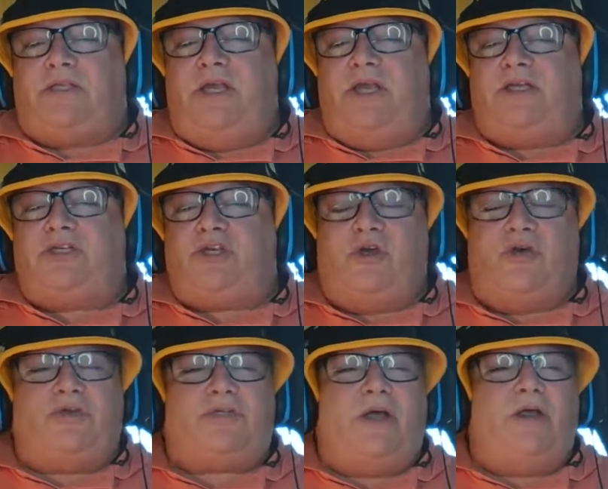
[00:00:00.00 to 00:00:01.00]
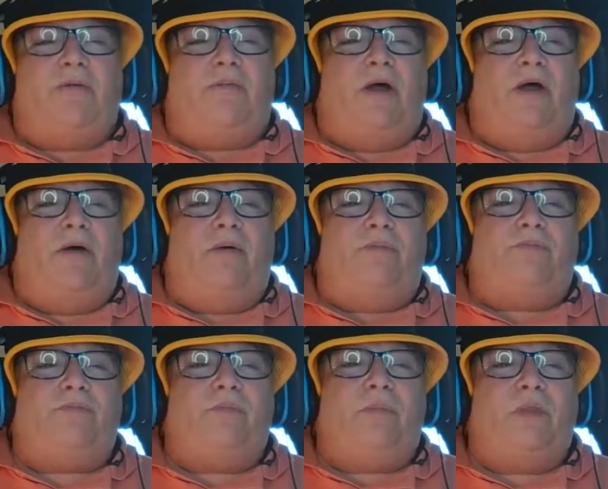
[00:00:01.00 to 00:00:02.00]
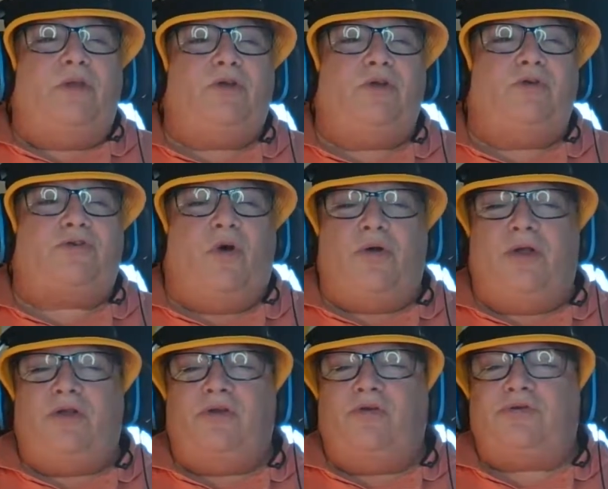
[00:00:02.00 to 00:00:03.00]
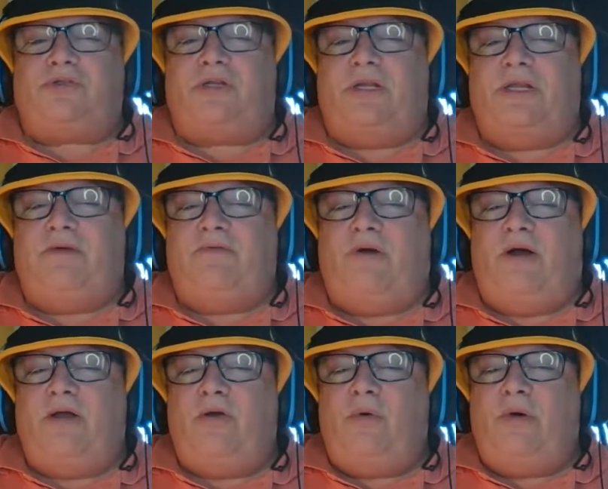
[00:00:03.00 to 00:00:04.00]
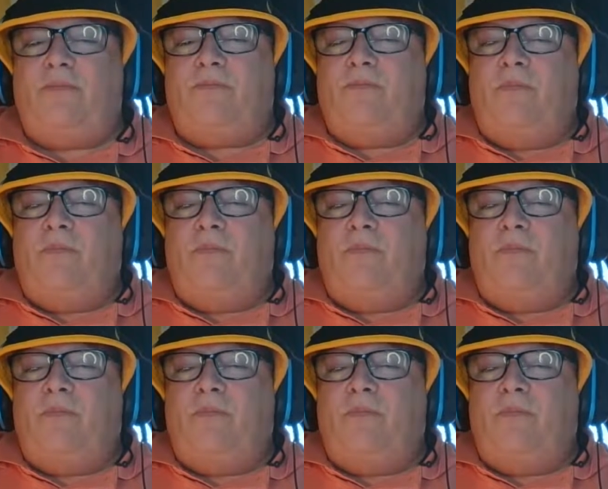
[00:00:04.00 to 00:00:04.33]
the excuse that Deuce Hogan used to leave Iowa.